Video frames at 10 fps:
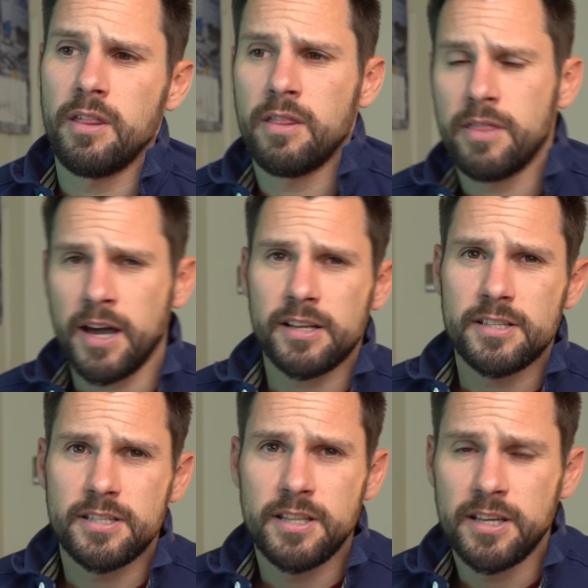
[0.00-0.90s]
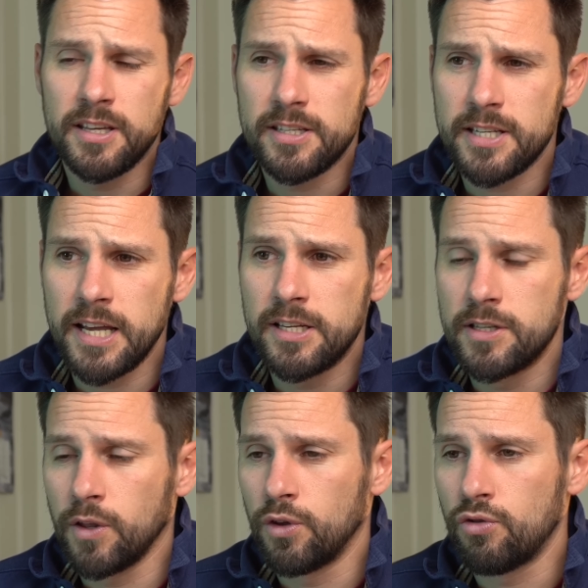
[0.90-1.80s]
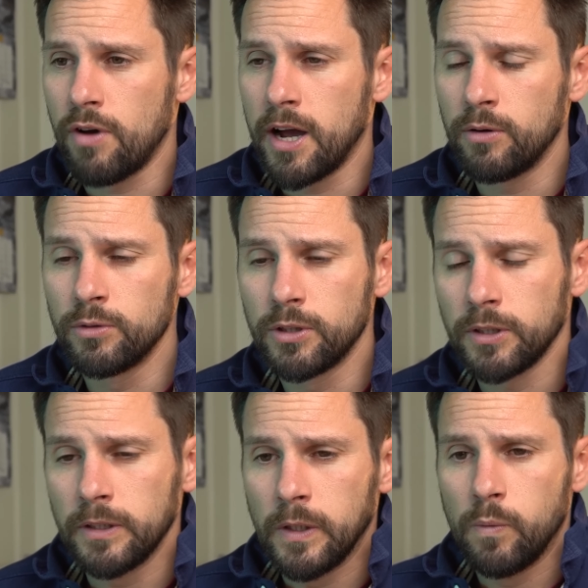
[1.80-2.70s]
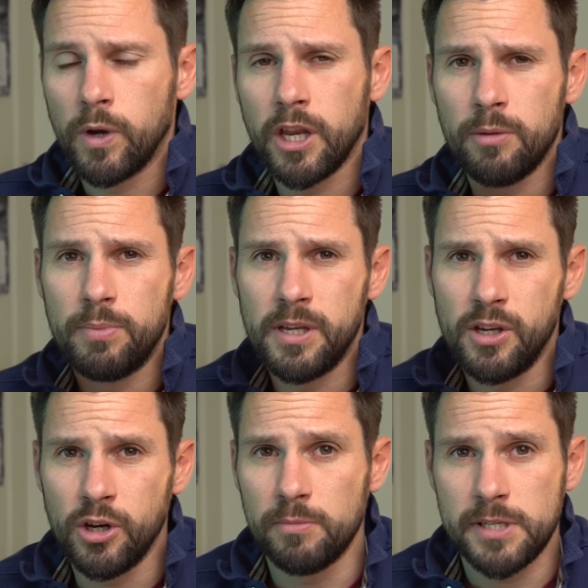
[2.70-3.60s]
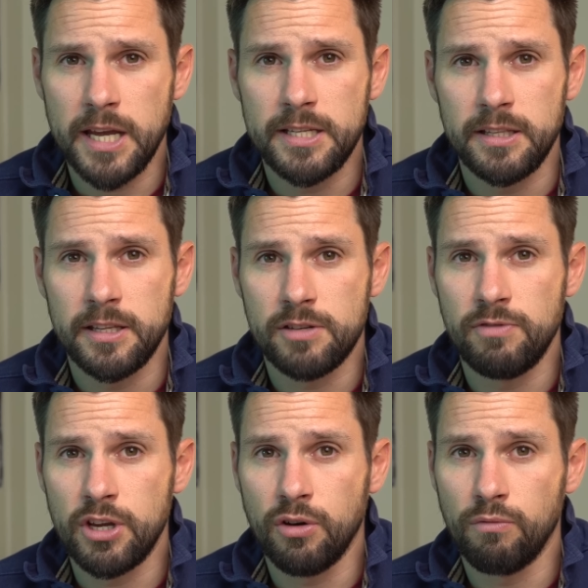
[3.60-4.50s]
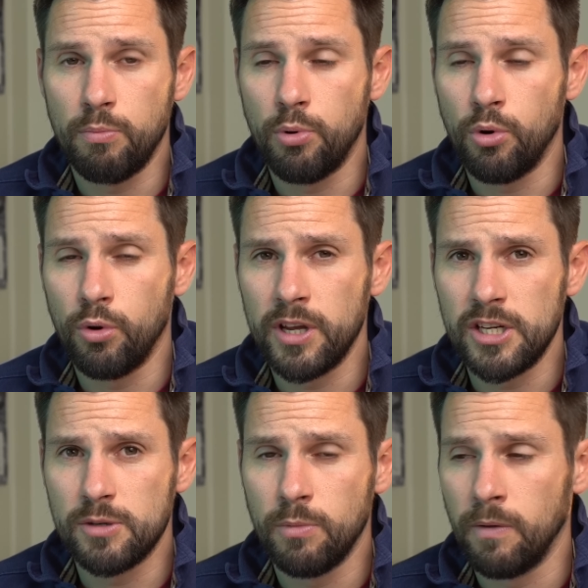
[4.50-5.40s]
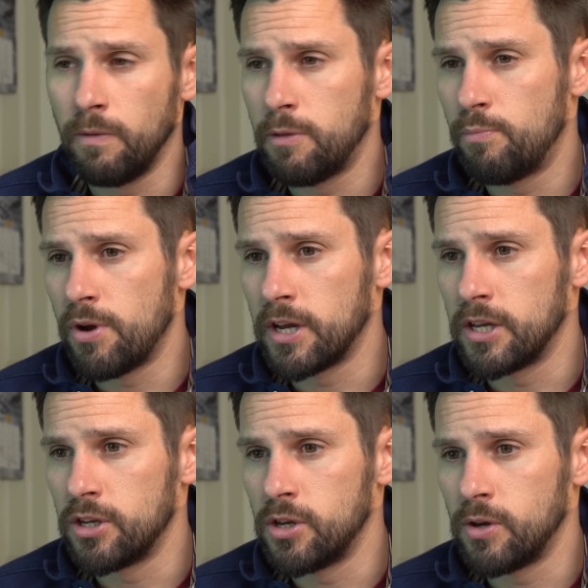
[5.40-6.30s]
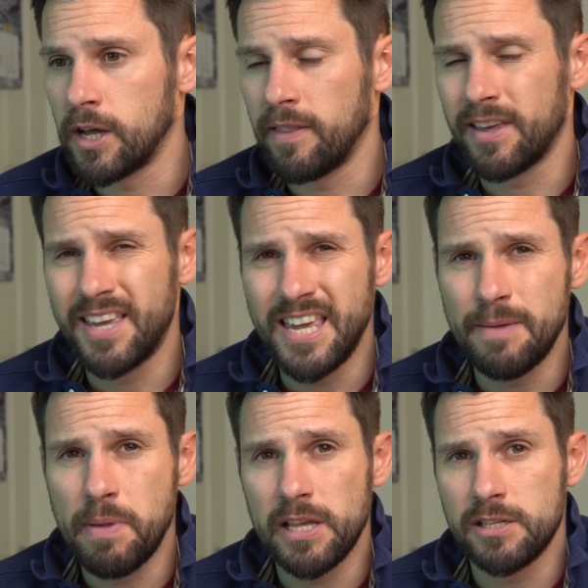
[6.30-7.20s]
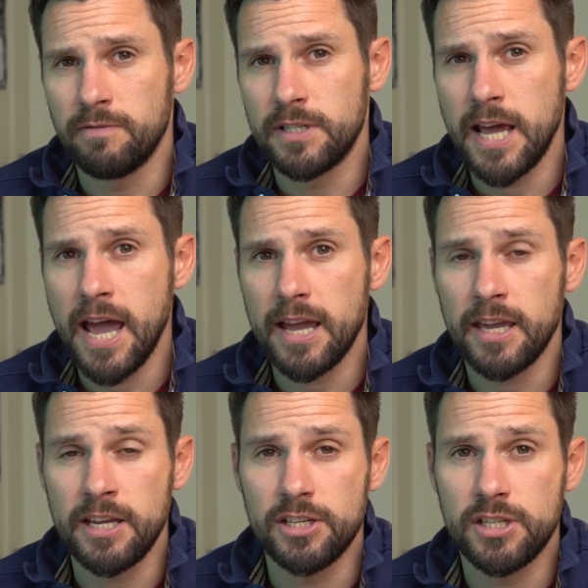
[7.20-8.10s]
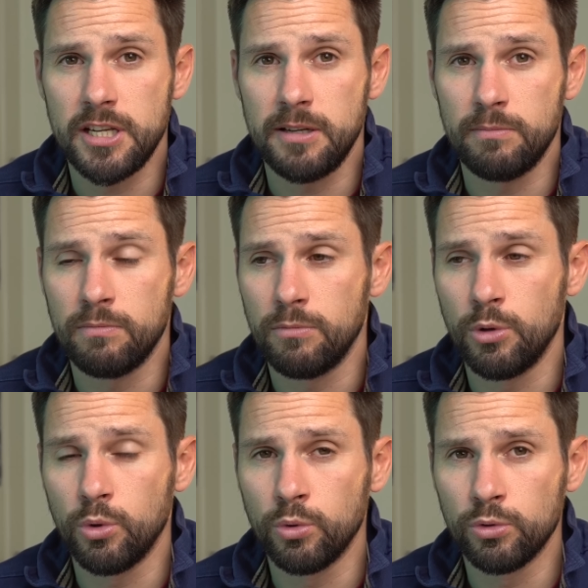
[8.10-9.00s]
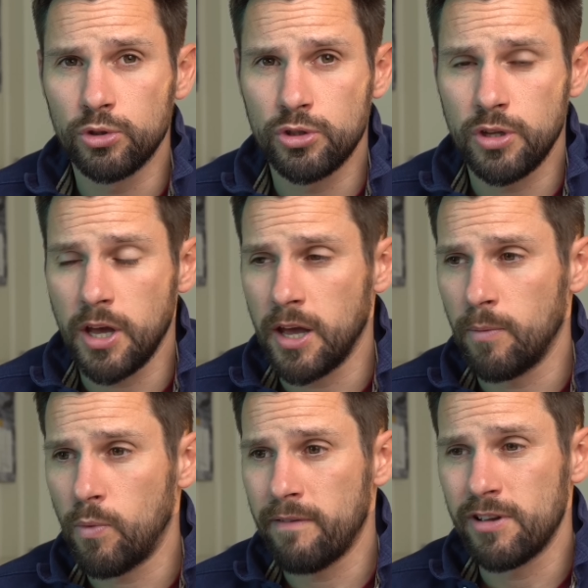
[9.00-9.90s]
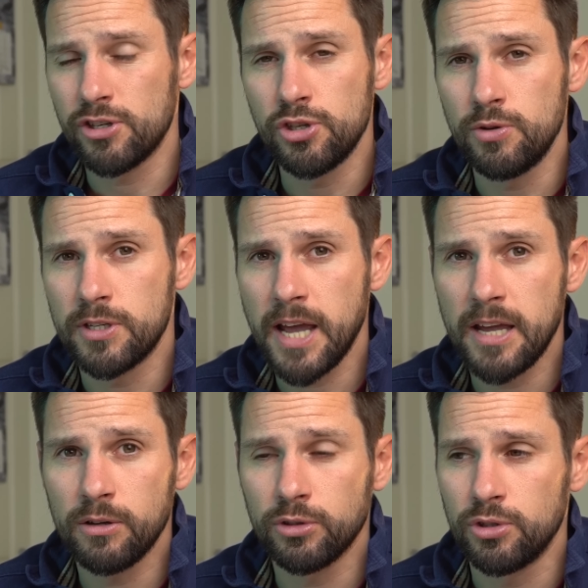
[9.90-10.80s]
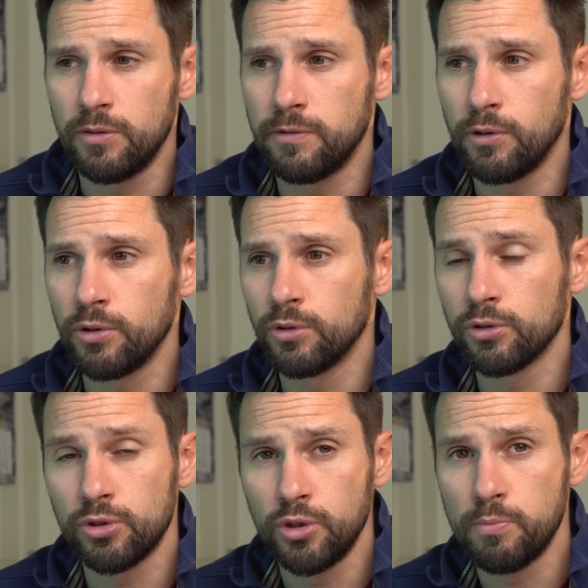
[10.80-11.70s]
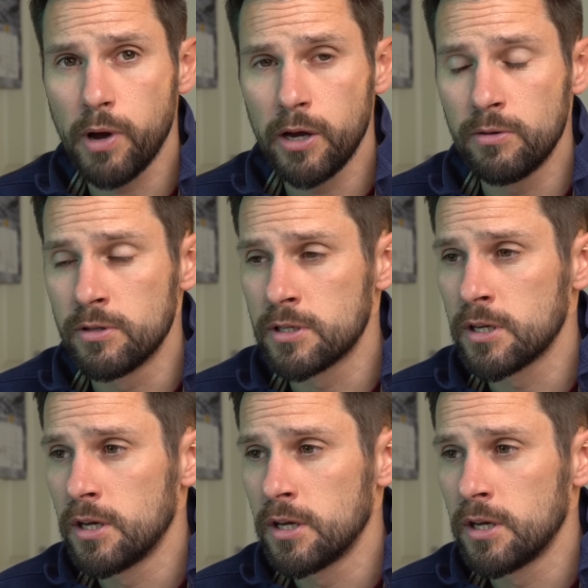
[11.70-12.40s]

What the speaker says: That's the status on the ground. We're going to be updating this recon report each month, bringing you kind of the key bits of tech each team launched, whether it's new sails, new foils, new boats.